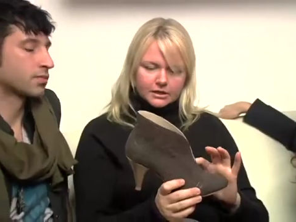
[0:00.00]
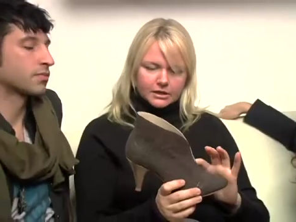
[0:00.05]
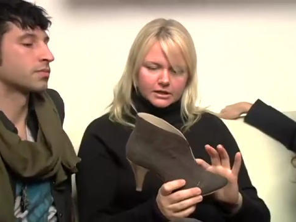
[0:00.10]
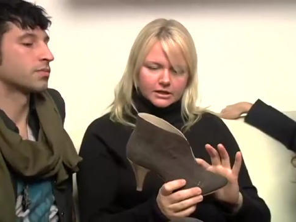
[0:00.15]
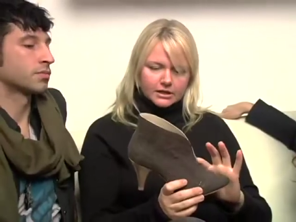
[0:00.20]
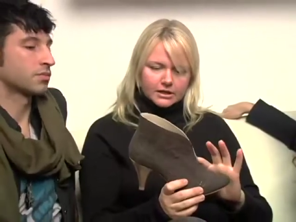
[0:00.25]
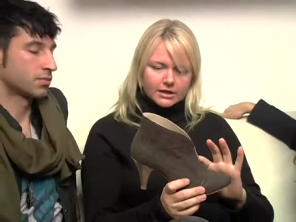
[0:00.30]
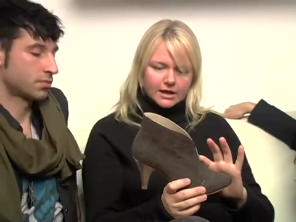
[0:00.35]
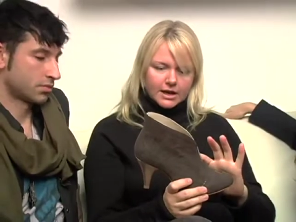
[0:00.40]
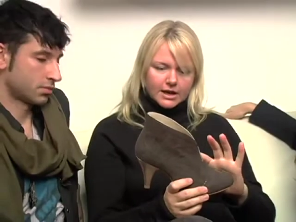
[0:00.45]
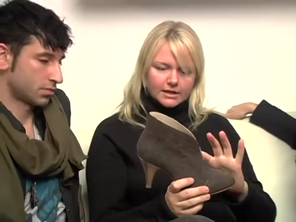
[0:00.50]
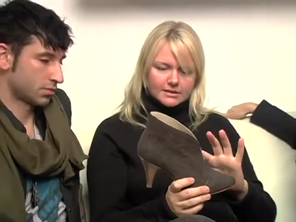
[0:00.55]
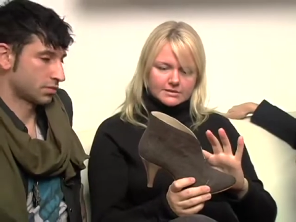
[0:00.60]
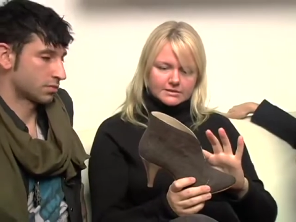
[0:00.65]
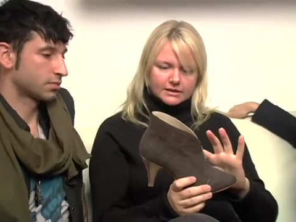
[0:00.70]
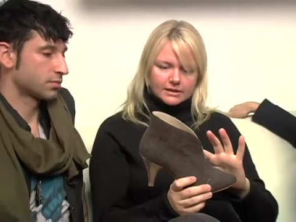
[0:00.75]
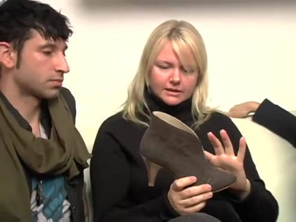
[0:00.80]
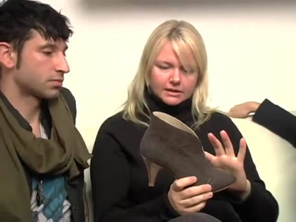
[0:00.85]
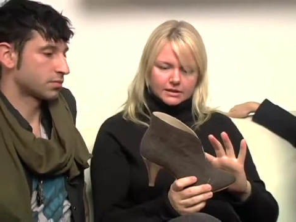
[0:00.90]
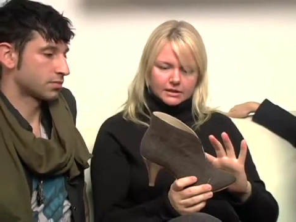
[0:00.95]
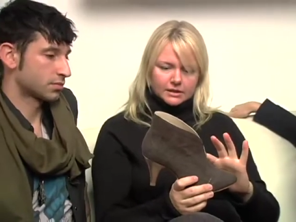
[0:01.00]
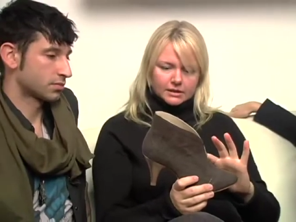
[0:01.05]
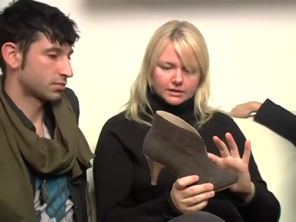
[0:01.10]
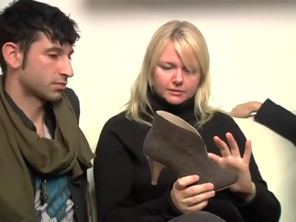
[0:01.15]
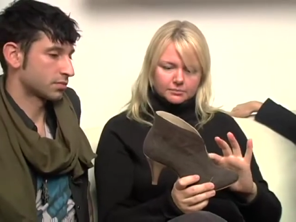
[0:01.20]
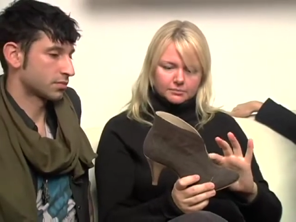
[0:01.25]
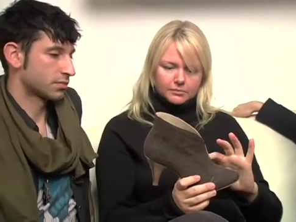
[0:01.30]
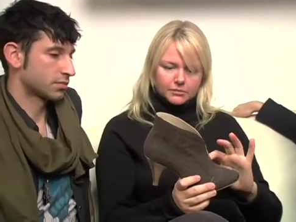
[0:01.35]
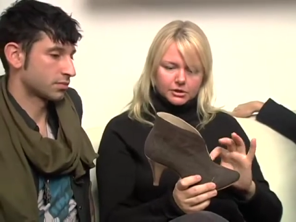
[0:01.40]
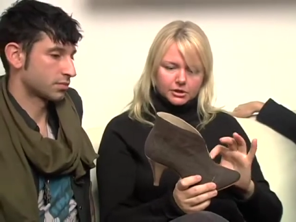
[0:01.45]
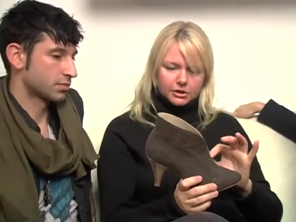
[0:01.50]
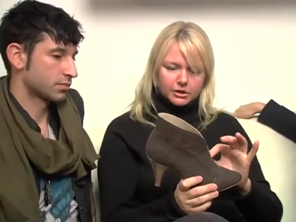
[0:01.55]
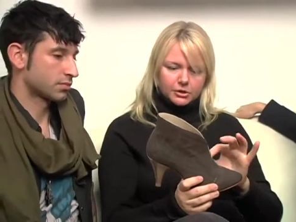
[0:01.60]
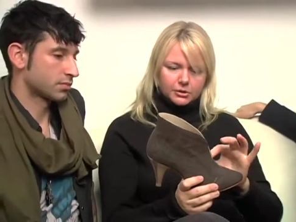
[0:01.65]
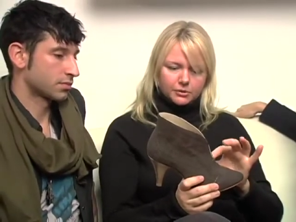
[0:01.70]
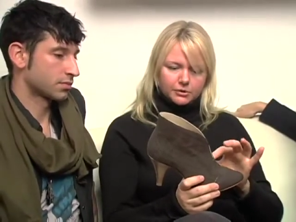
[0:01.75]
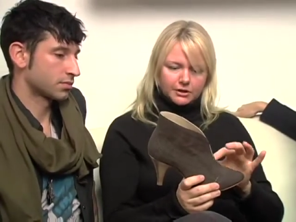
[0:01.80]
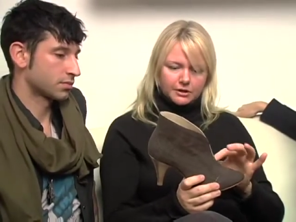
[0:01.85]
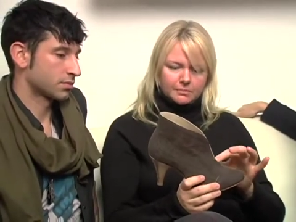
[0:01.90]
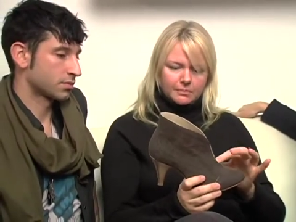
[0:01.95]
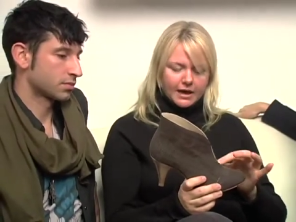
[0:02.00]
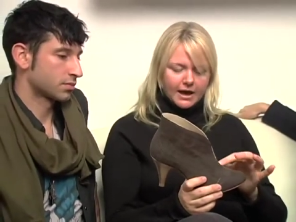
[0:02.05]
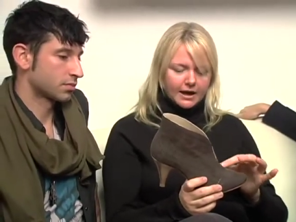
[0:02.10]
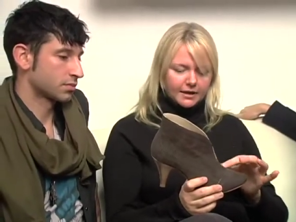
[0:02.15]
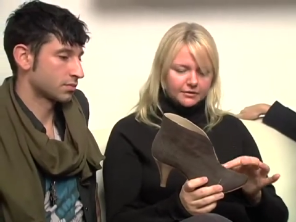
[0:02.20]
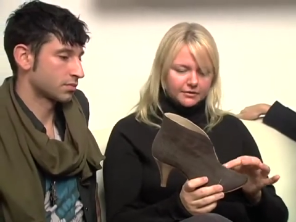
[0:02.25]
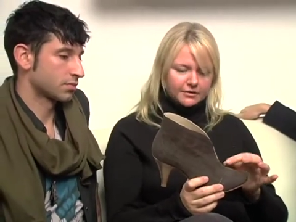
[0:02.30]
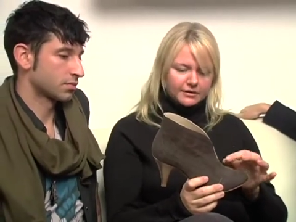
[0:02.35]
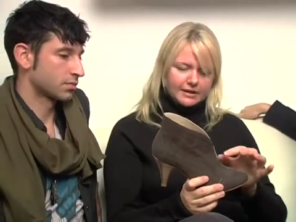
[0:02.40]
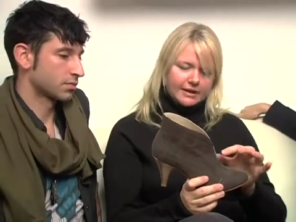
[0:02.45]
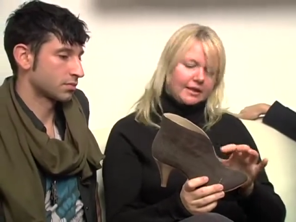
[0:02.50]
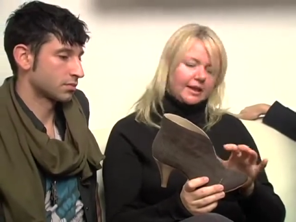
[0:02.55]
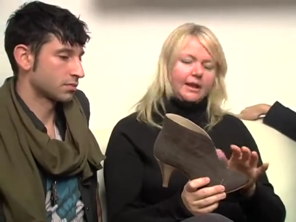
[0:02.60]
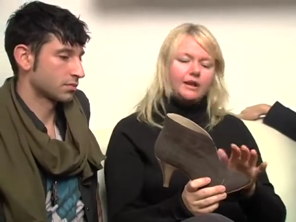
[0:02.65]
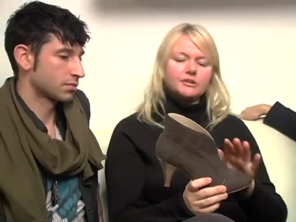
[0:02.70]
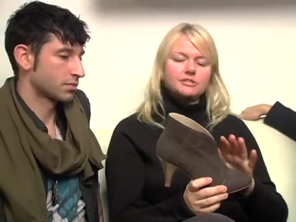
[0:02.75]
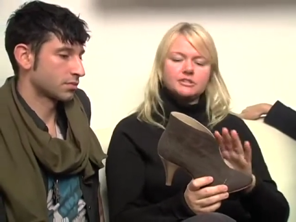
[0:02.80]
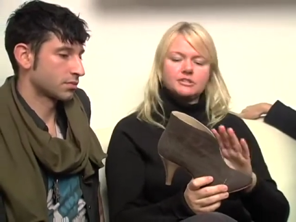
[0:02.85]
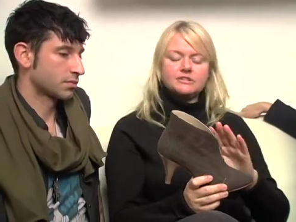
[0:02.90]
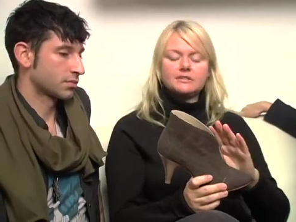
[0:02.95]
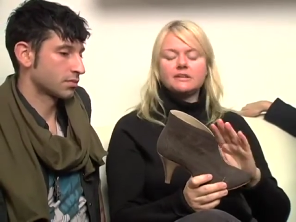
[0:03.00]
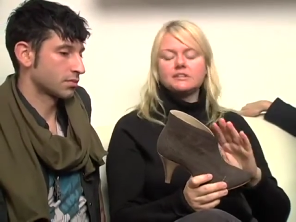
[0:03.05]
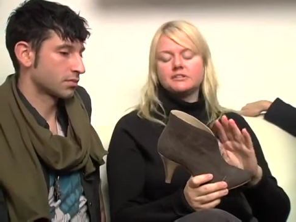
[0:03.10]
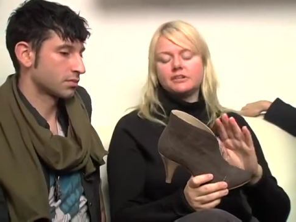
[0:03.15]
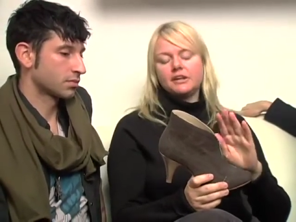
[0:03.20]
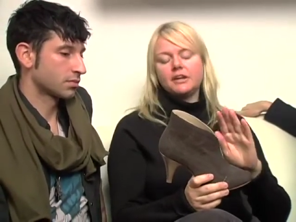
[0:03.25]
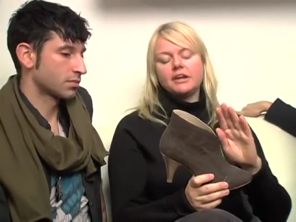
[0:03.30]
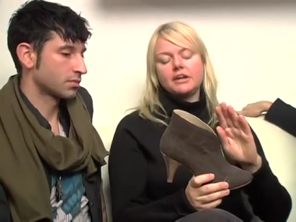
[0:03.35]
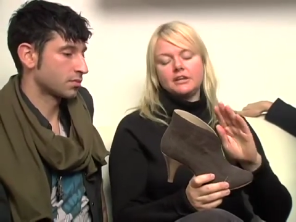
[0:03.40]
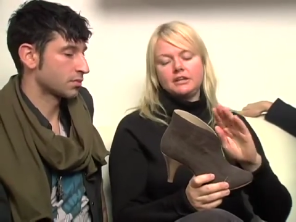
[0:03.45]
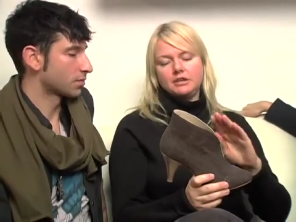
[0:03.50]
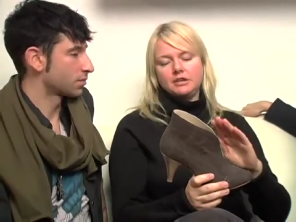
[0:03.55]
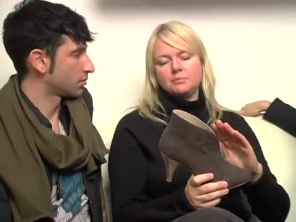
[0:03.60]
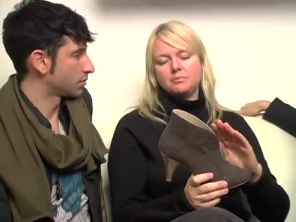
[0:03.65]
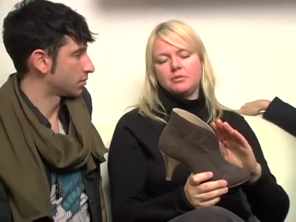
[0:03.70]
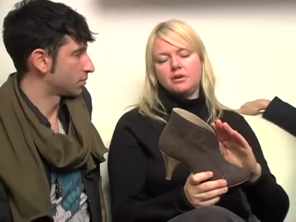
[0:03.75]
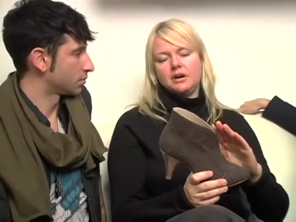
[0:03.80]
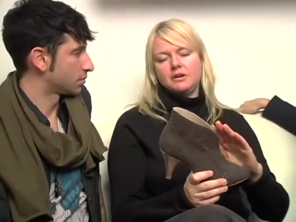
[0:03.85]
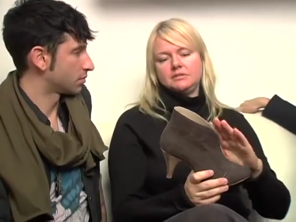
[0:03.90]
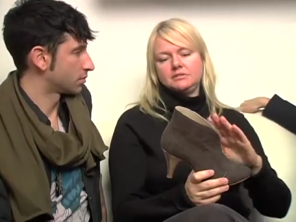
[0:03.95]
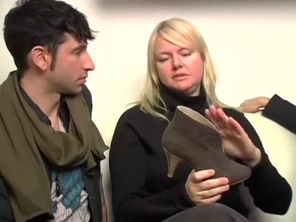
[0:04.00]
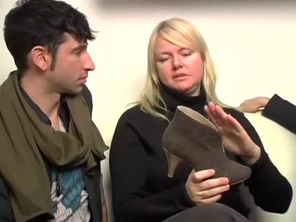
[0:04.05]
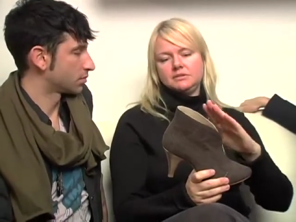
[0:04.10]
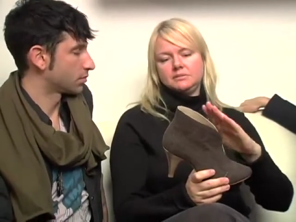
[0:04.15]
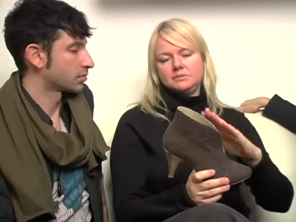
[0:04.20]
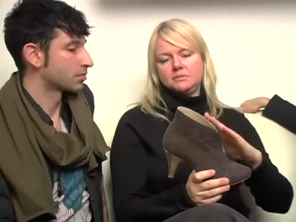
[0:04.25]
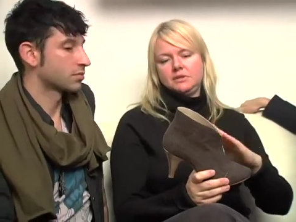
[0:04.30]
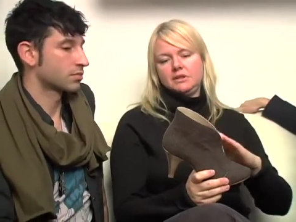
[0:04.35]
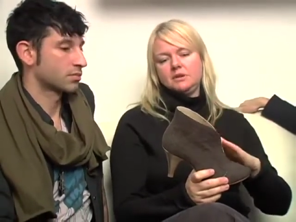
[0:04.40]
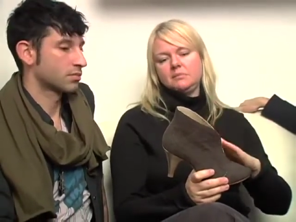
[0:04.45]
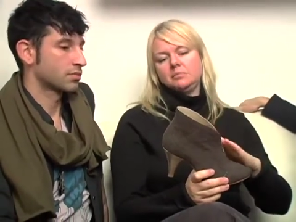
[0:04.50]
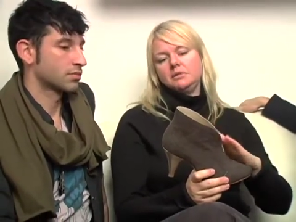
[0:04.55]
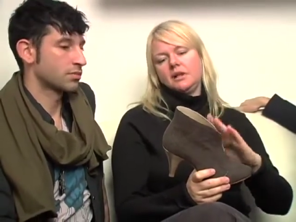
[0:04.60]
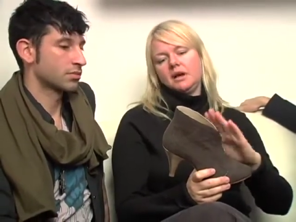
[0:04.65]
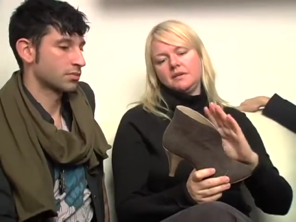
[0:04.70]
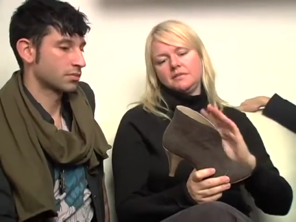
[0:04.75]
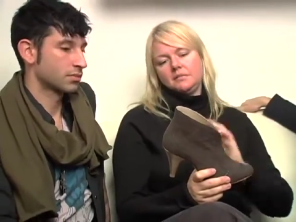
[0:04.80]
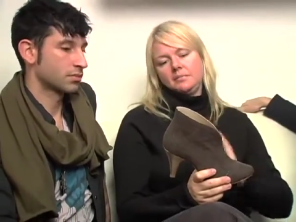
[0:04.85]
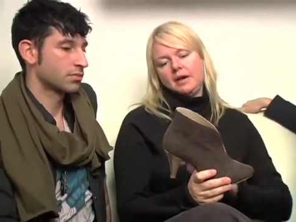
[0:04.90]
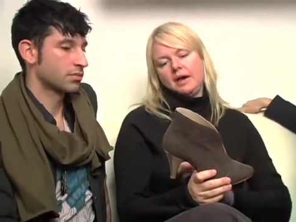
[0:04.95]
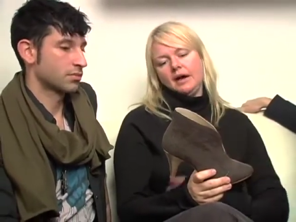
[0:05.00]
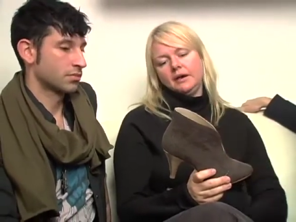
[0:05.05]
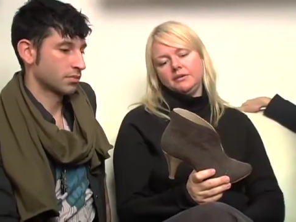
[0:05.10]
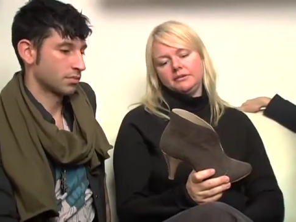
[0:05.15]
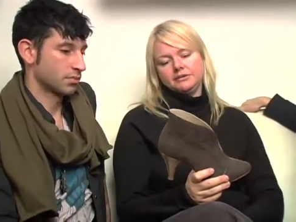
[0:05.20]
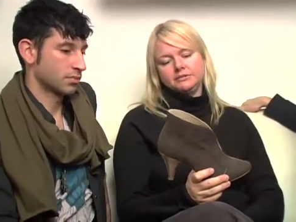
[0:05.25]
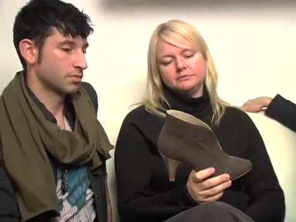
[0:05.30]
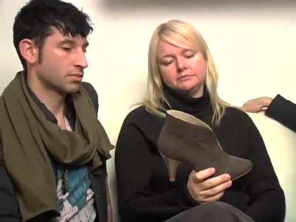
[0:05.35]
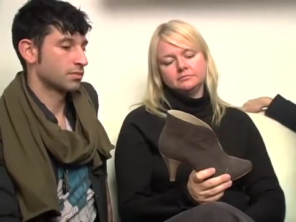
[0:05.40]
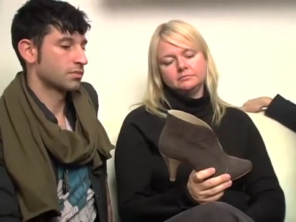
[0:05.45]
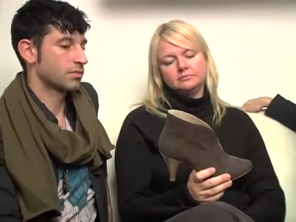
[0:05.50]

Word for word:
Speaker 1: and it has like um, a coating pattern, and actually it's actually like a heat process where they apply the pattern.